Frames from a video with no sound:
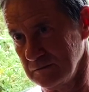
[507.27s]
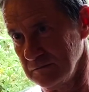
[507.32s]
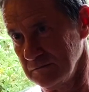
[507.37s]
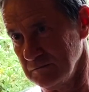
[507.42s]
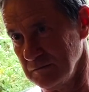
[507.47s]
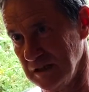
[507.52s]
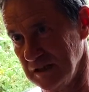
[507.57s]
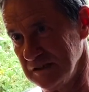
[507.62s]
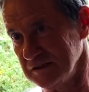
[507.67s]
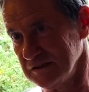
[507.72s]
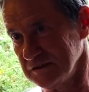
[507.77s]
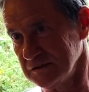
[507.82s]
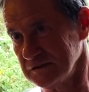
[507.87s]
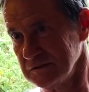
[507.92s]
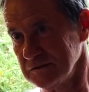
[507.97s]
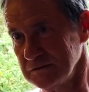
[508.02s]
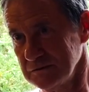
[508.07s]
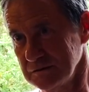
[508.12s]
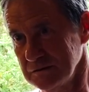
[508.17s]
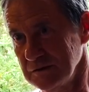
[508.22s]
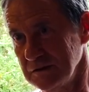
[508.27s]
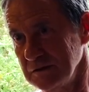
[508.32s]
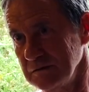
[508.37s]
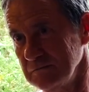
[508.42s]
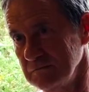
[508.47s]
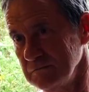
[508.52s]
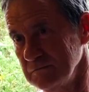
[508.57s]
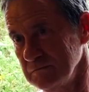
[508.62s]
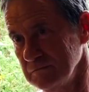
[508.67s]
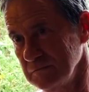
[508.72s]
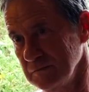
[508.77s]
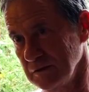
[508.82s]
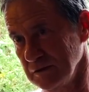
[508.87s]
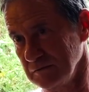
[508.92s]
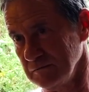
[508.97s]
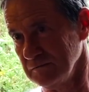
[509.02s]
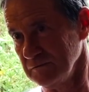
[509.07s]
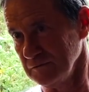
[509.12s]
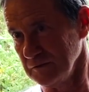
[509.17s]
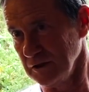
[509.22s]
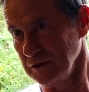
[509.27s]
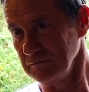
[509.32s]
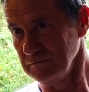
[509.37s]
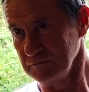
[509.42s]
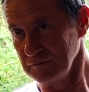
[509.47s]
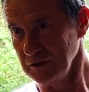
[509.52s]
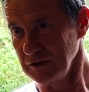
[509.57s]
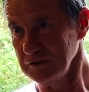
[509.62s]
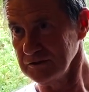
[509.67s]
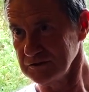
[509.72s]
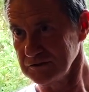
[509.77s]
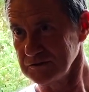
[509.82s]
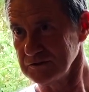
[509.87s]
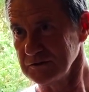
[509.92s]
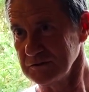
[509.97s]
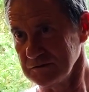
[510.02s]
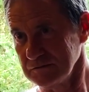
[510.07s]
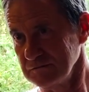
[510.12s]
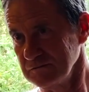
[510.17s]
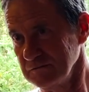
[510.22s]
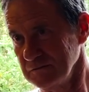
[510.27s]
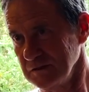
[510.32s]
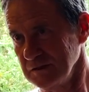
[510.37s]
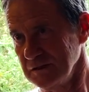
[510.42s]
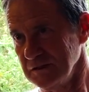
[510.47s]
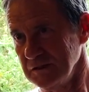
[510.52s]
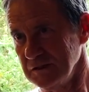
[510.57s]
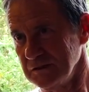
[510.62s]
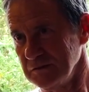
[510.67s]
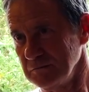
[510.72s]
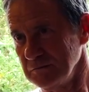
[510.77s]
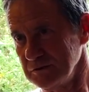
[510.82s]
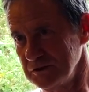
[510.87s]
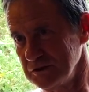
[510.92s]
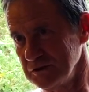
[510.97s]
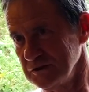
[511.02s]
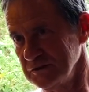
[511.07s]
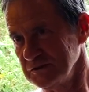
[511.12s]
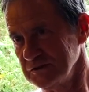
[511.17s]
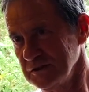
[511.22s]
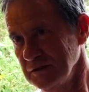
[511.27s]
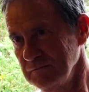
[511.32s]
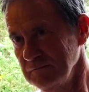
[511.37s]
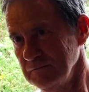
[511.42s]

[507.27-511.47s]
mass I've lost, which is